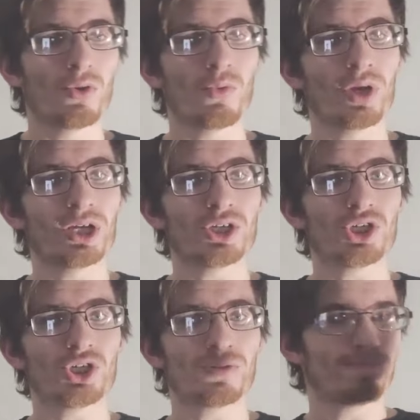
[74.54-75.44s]

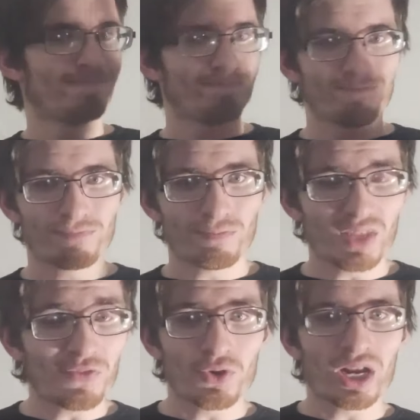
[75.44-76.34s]
Which,
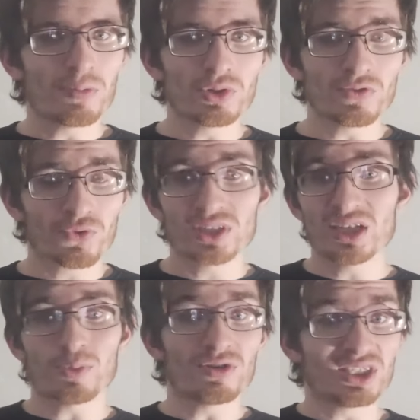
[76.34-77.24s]
if you're able, for
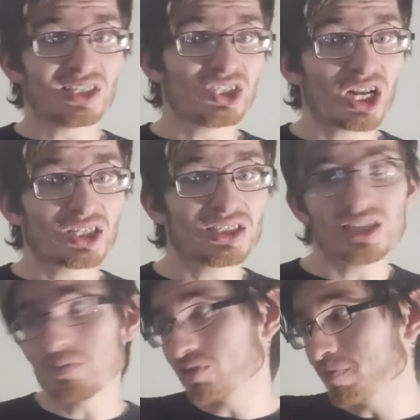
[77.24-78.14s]
example, since Genesis is
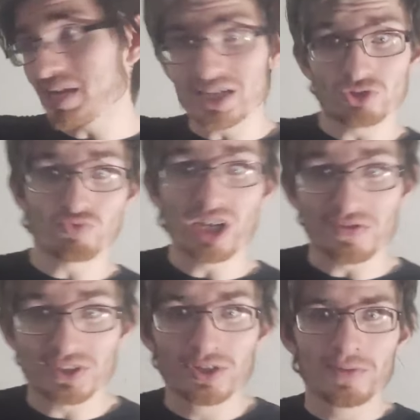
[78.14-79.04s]
able to make his
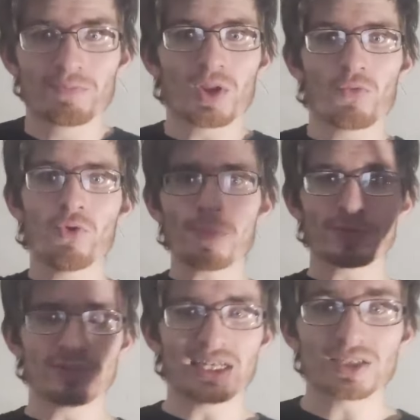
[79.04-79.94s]
riffs,
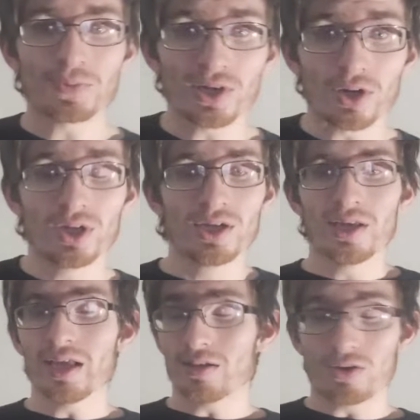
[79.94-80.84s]
whoop, and disappear.
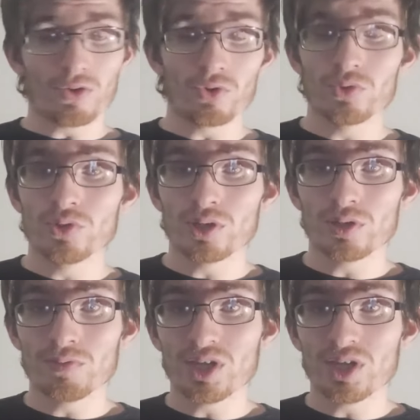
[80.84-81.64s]
Or